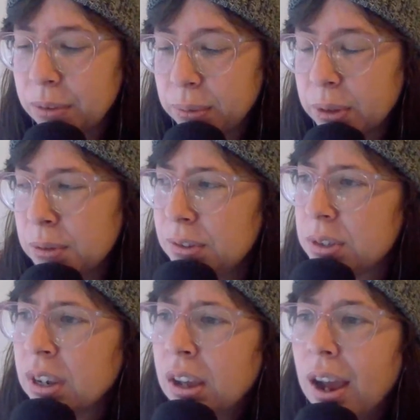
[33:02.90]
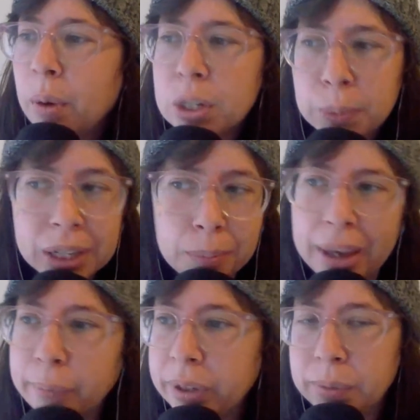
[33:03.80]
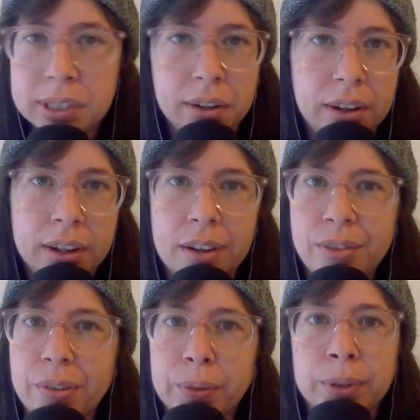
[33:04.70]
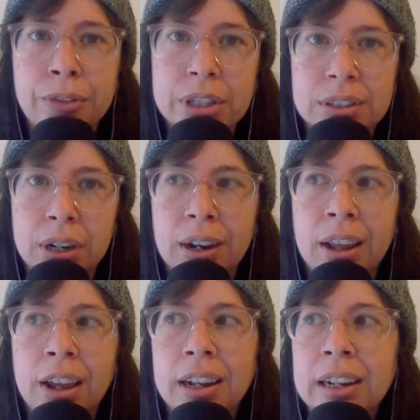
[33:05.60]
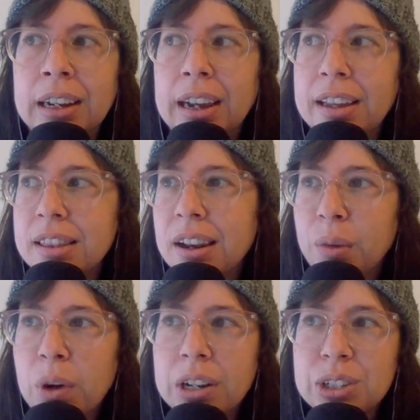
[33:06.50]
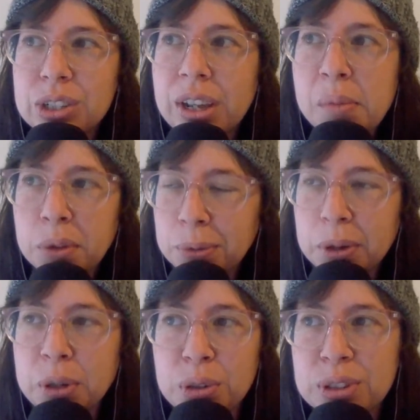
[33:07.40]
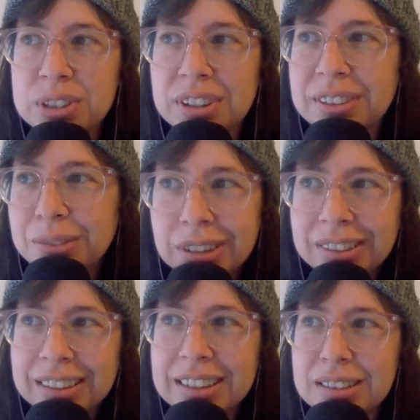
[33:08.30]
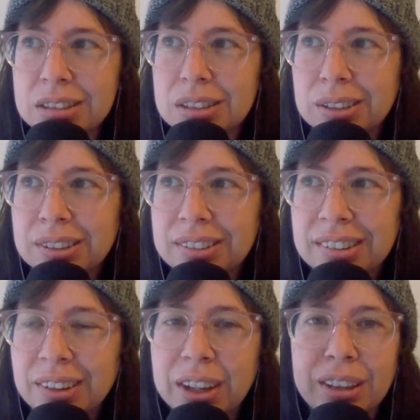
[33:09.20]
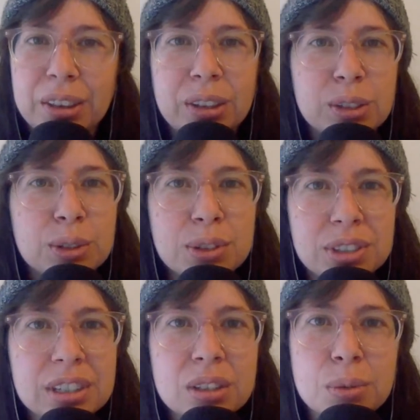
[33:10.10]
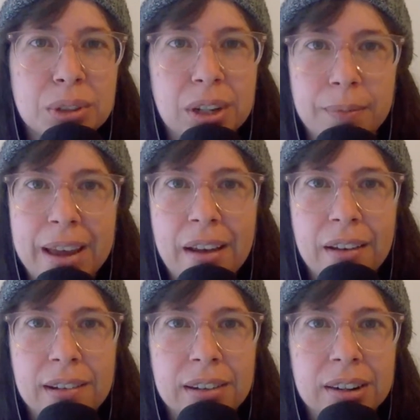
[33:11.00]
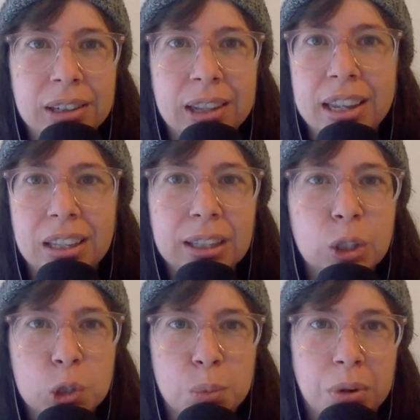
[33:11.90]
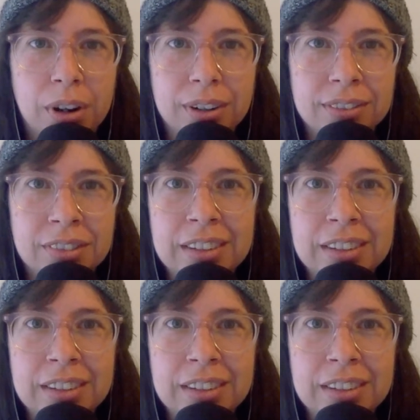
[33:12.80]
of Thrones. I watched Breaking Bad when it was on. I've never revisited it. And then I watched Game of Thrones. And the funny thing is, okay, because those seasons would come out like years apart.